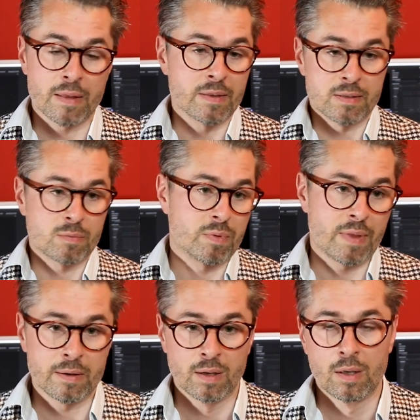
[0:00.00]
And this
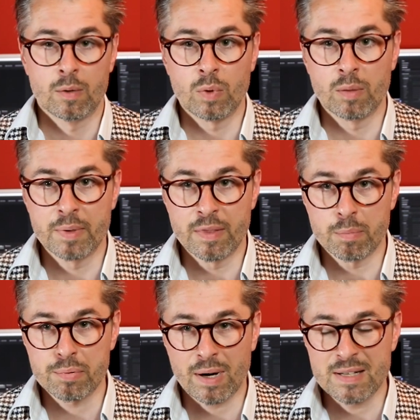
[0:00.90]
then will be
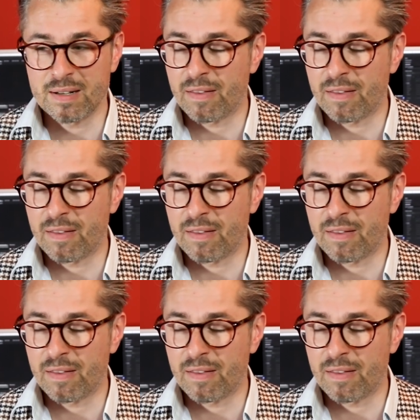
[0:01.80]
the price.